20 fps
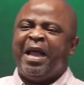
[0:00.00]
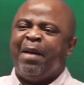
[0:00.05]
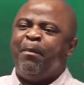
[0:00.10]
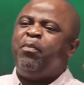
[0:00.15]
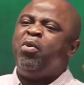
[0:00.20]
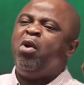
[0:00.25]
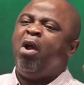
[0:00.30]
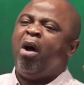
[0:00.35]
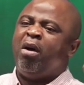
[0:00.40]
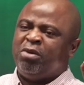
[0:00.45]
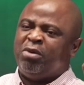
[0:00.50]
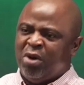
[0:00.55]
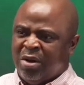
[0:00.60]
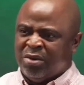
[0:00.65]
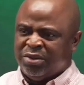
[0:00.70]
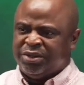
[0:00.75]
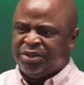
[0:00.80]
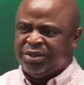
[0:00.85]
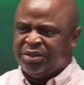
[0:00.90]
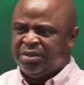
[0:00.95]
the blood
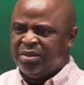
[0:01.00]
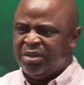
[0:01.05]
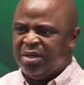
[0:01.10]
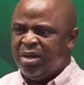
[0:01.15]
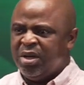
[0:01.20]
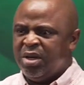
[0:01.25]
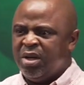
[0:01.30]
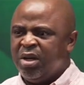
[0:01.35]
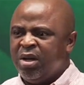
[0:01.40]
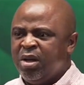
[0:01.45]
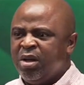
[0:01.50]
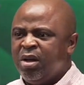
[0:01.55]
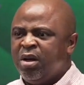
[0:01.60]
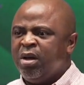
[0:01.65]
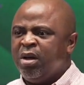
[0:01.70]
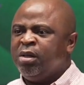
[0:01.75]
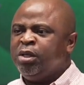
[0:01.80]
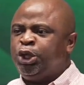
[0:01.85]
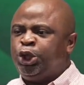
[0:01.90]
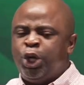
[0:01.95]
does.
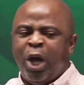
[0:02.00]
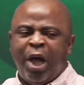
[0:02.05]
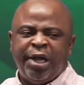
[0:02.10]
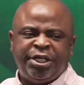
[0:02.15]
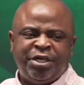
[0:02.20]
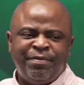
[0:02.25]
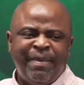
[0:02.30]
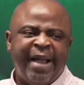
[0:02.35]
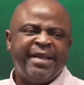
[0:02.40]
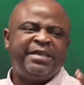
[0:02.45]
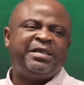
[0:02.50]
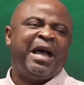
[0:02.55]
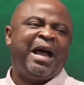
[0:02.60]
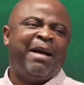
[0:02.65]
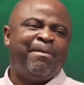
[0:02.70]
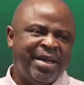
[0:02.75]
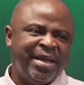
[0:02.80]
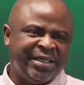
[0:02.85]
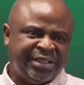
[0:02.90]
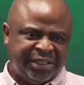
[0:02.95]

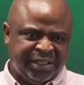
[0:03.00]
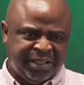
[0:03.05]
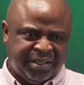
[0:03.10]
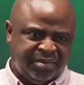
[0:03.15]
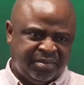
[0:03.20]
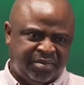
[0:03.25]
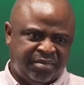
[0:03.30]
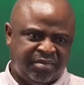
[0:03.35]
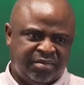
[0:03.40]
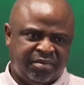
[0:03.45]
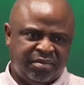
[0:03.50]
Judgment and mercy.